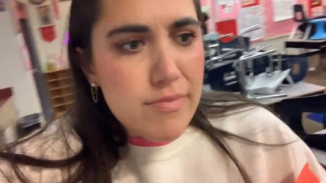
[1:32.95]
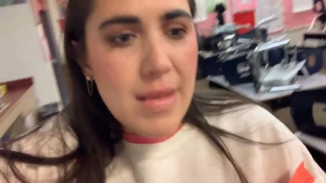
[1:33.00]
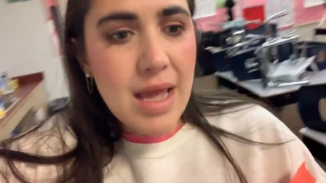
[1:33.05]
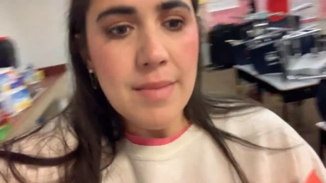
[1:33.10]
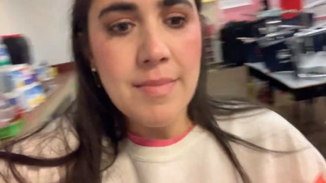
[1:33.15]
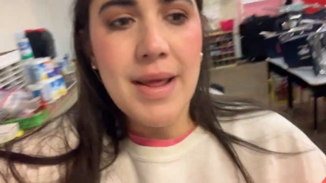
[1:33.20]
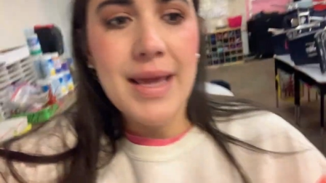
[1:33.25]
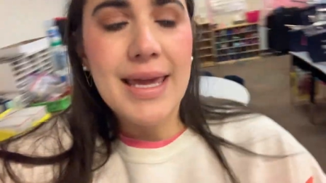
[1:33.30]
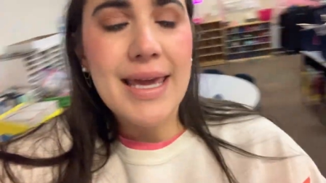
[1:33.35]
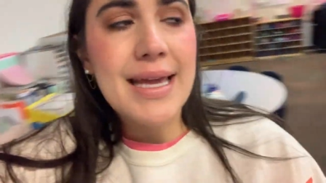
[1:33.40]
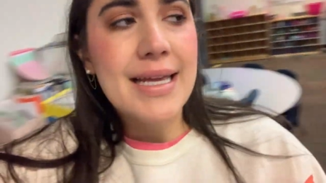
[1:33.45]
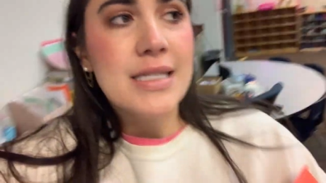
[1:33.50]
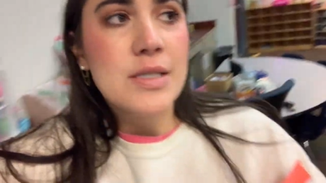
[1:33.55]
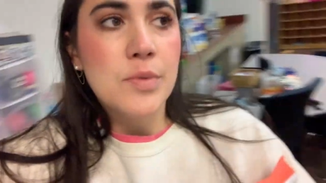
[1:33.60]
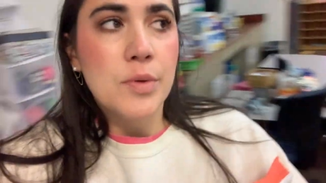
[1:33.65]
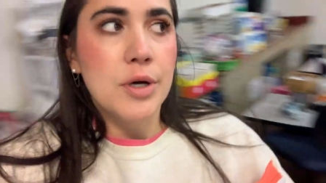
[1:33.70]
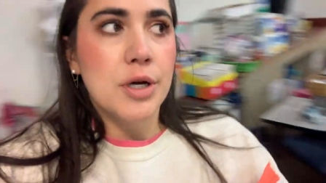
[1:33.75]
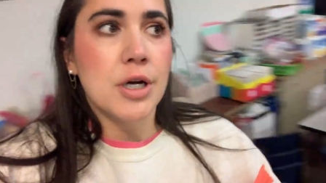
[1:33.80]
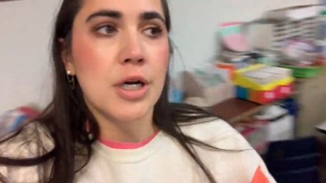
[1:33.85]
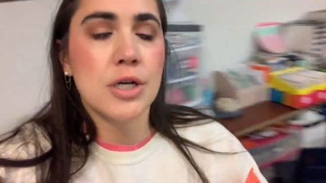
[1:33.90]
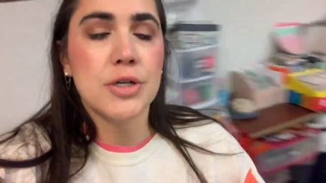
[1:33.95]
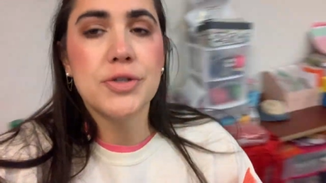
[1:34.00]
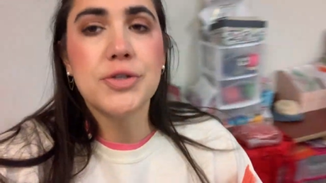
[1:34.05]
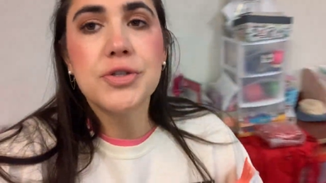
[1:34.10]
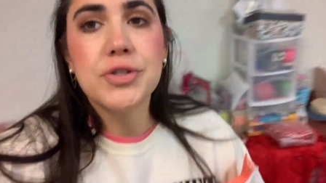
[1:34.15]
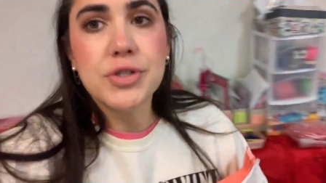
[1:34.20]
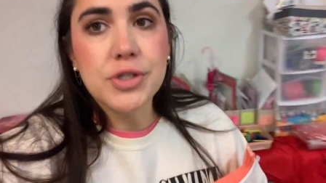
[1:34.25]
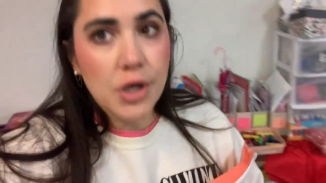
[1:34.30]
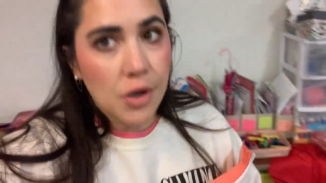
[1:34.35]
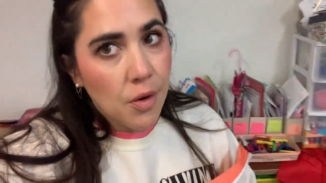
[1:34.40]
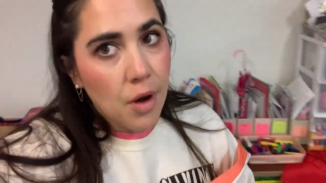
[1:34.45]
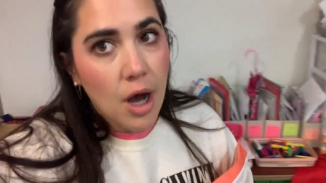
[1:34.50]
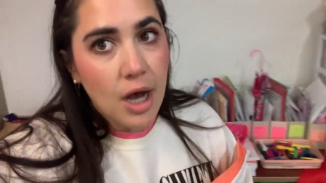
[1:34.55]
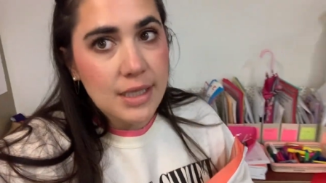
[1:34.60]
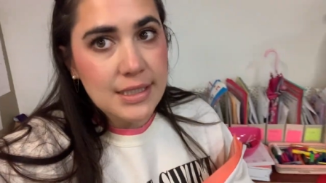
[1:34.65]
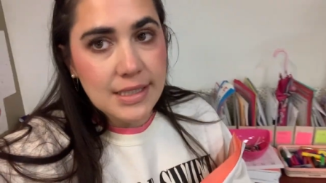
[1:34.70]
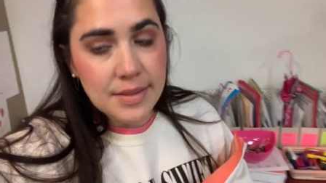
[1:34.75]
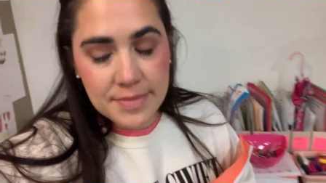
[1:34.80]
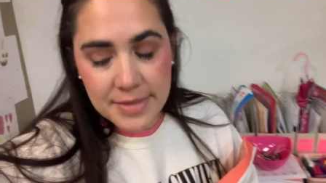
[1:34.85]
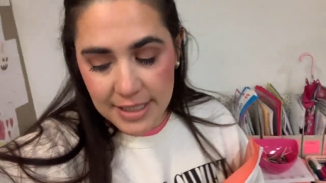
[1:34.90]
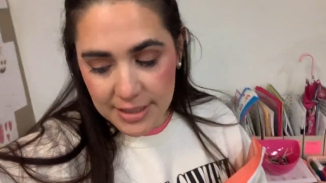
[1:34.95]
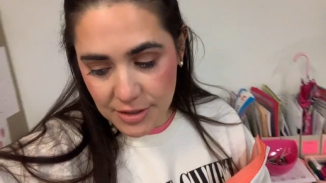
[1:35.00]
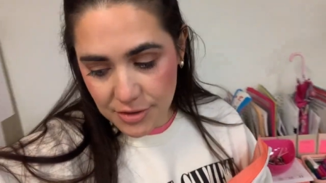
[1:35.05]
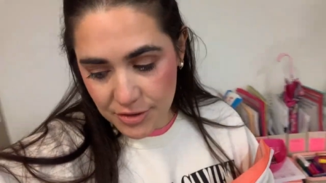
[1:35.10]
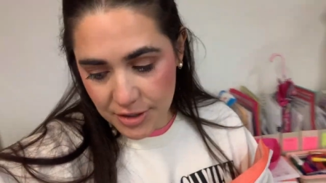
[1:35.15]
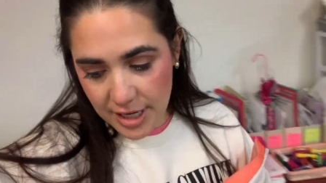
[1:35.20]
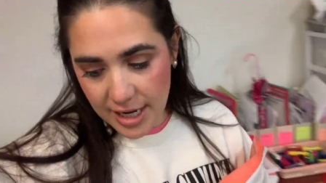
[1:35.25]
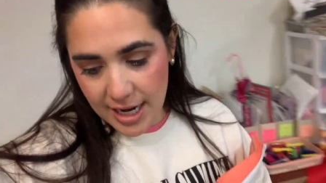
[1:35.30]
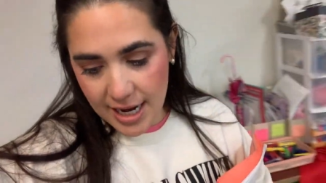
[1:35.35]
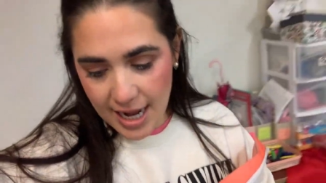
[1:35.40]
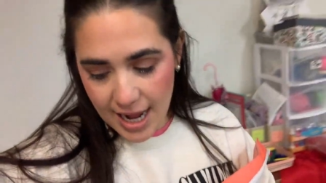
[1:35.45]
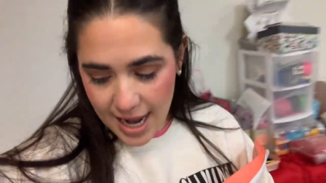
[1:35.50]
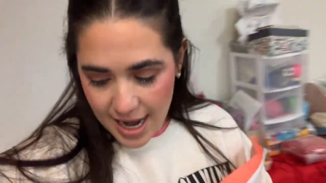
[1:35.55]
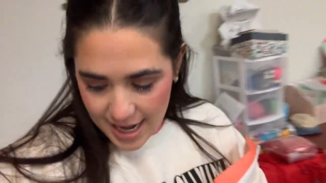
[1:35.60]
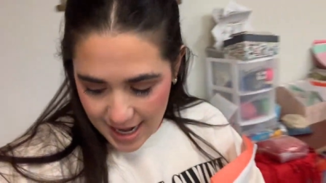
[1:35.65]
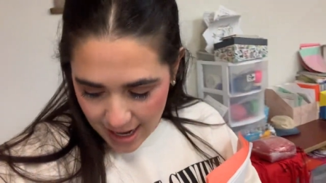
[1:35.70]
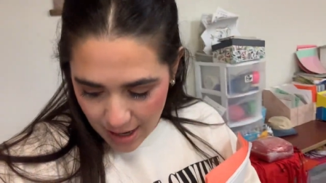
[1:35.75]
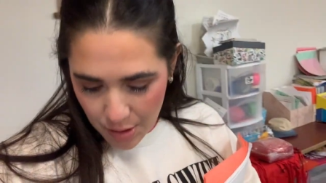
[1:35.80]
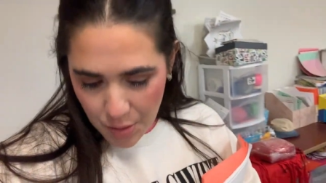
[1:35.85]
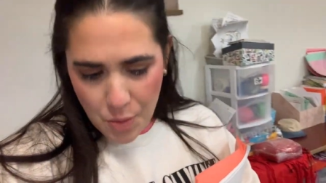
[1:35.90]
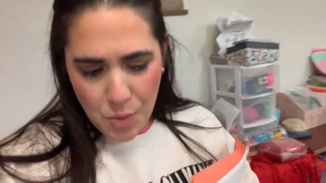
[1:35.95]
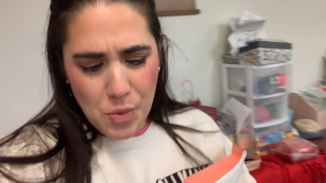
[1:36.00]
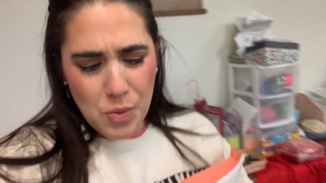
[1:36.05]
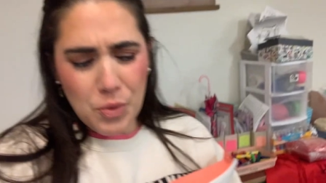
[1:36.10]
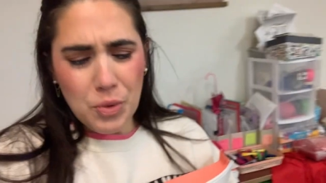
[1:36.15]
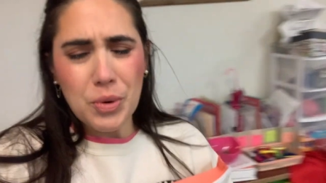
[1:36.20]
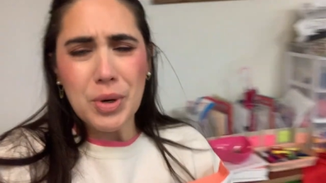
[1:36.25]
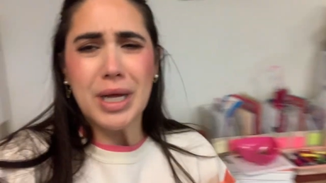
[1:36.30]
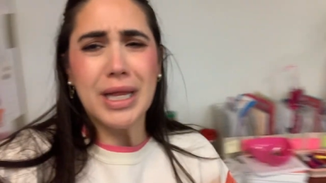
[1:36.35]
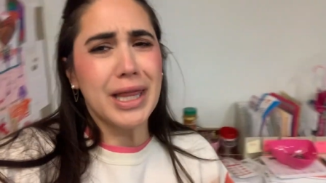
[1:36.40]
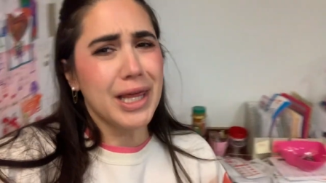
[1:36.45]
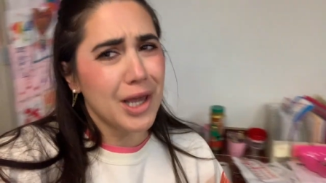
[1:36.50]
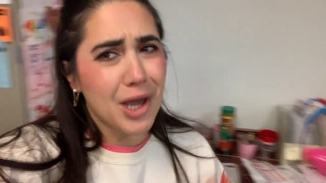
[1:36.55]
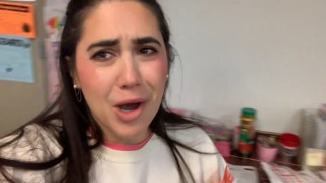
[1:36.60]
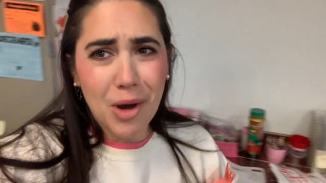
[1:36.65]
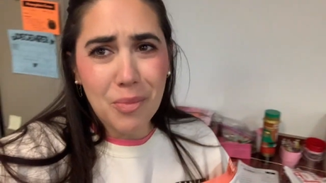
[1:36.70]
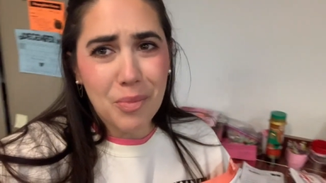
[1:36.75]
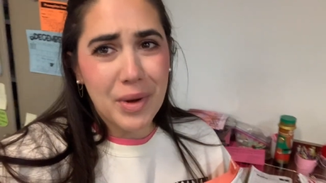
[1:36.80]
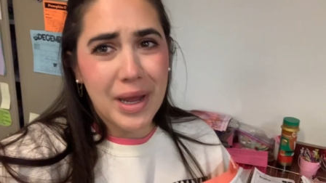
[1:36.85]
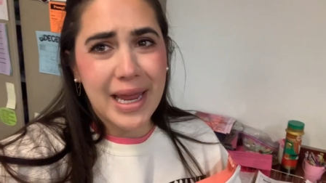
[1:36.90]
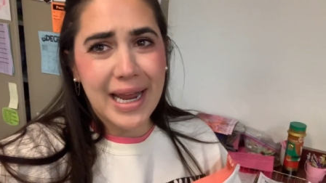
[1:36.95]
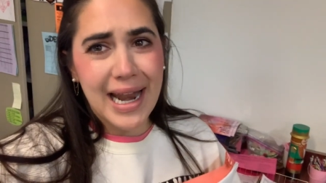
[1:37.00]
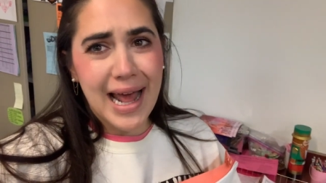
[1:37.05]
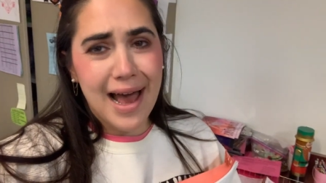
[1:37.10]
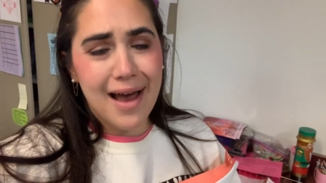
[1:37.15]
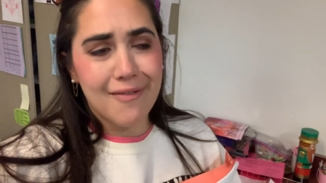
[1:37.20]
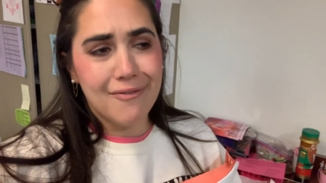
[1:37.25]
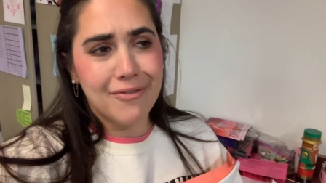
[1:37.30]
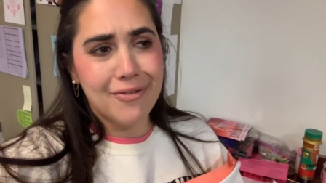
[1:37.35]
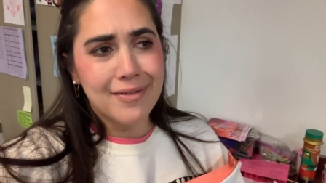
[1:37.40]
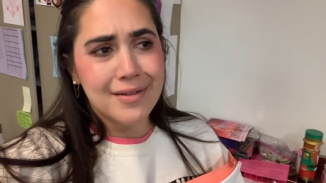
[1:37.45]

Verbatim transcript: And my kids were so awesome yesterday. And I really hope we can have